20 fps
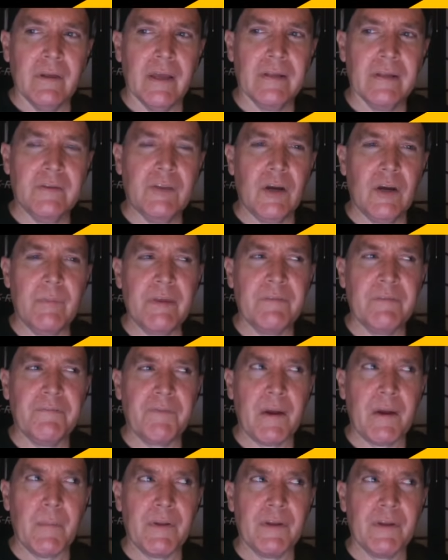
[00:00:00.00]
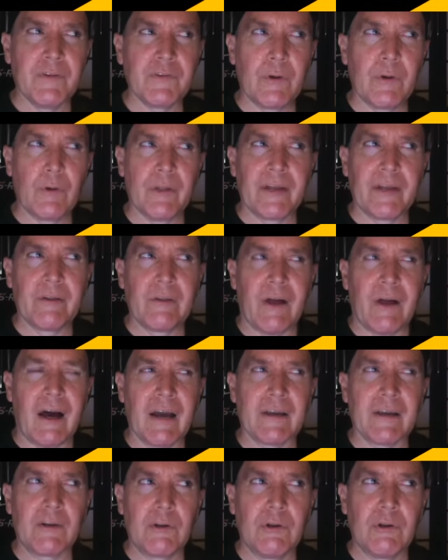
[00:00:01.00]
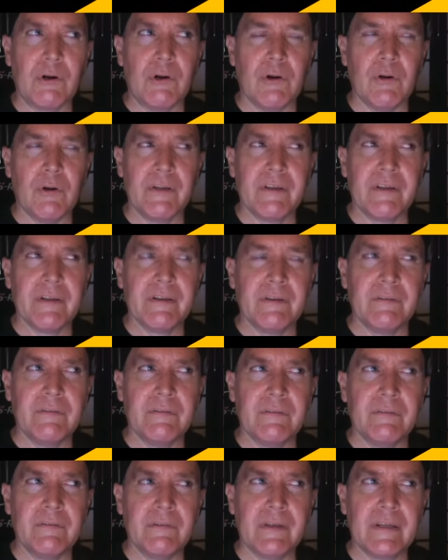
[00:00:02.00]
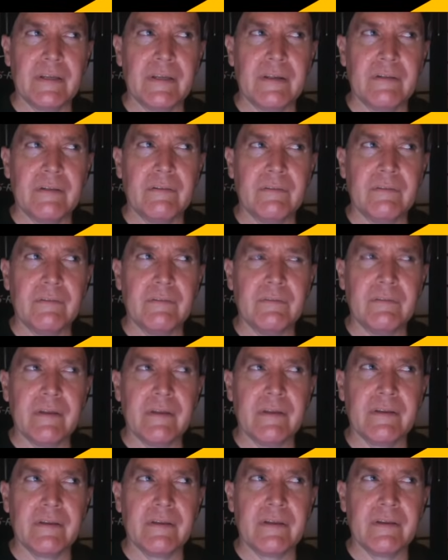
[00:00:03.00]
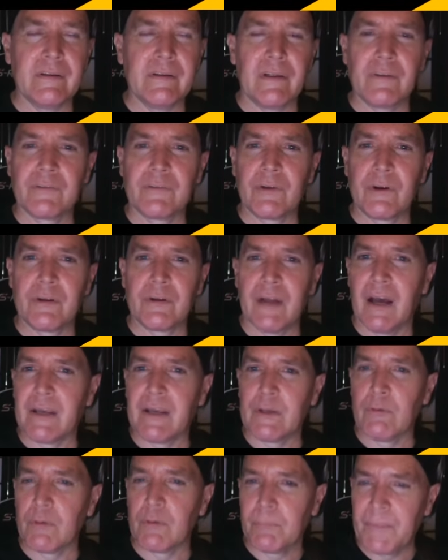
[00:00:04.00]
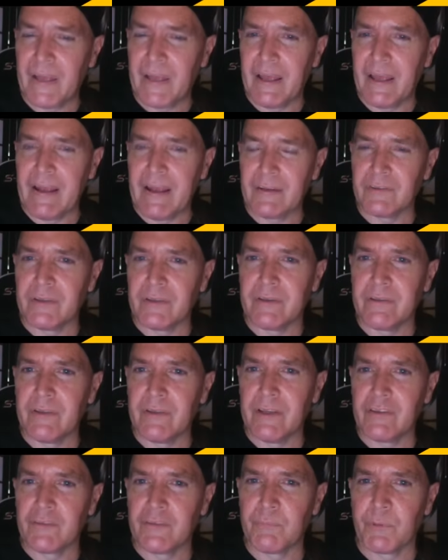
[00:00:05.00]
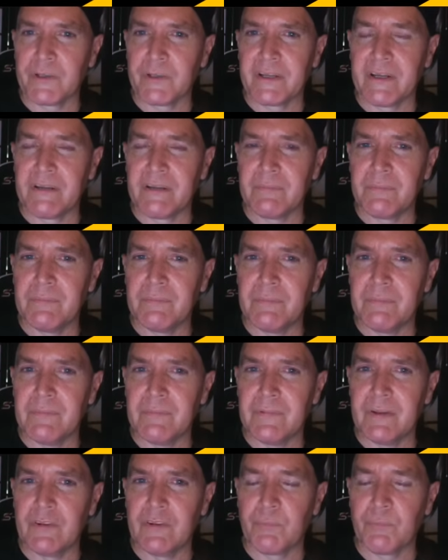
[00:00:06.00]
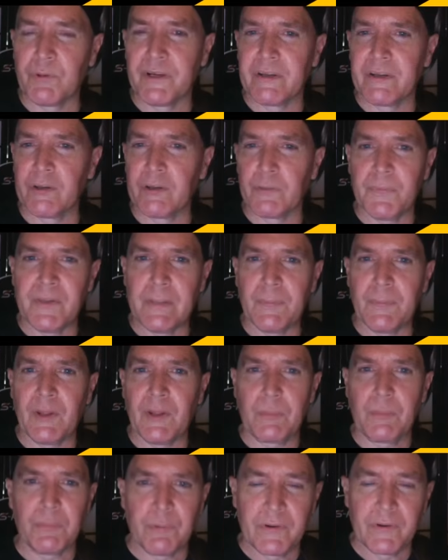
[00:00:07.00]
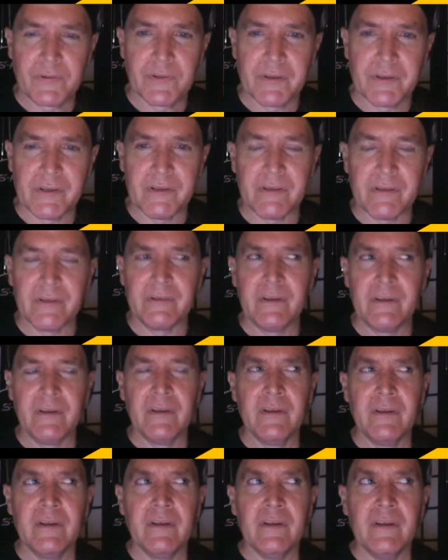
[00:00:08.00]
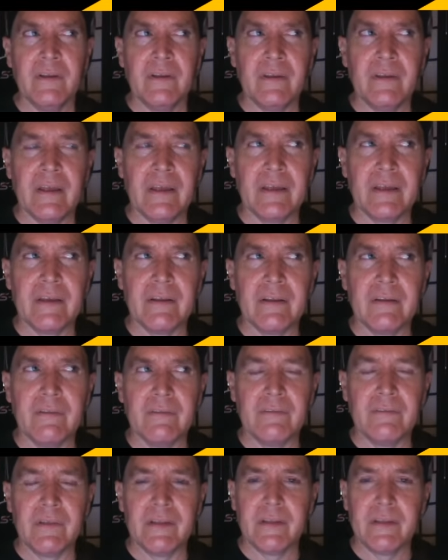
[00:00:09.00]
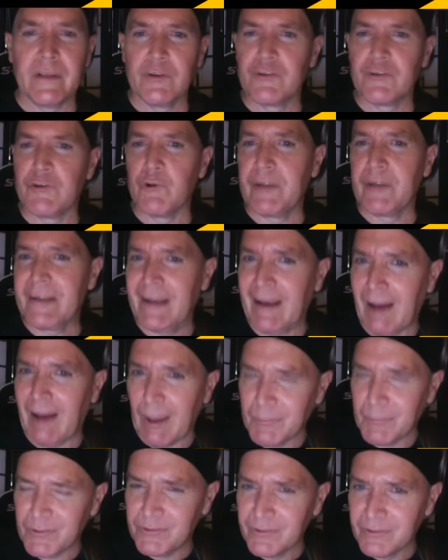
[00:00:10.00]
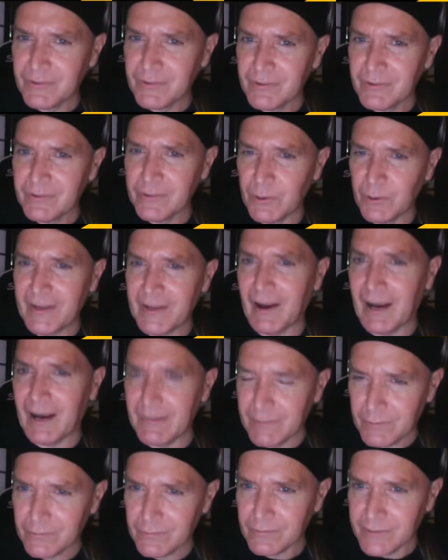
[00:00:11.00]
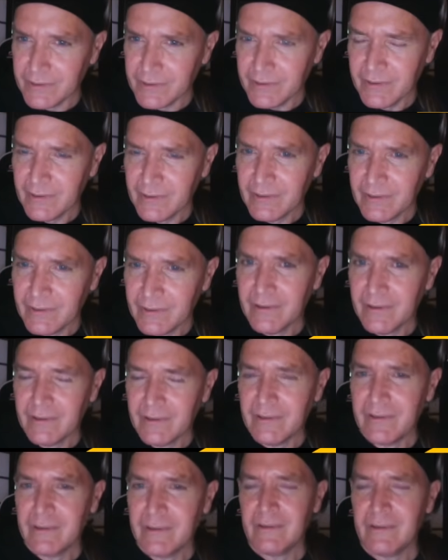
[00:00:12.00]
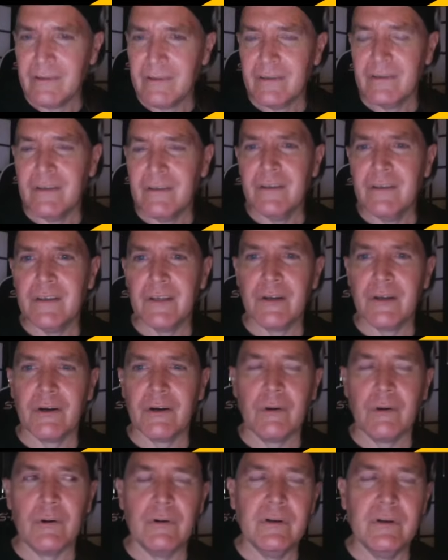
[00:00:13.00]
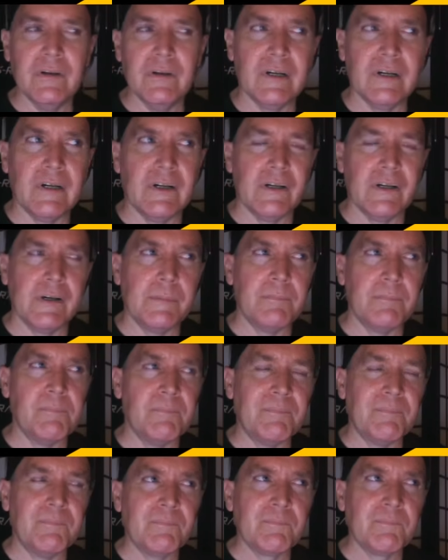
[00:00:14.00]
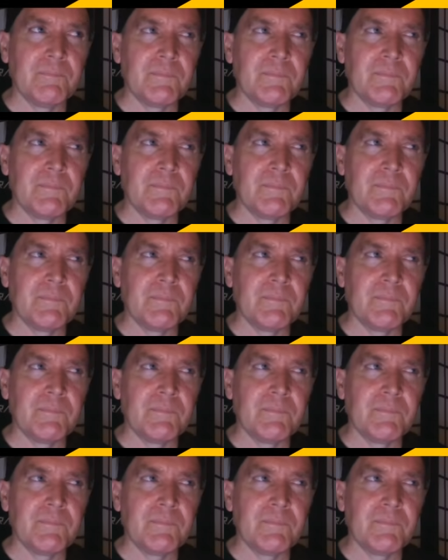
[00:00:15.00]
And dummy feminists don't like lock and load and and and and start knocking over banks and and springing and springing their people out of prison and and and shooting cops. Okay, obviously you know, um,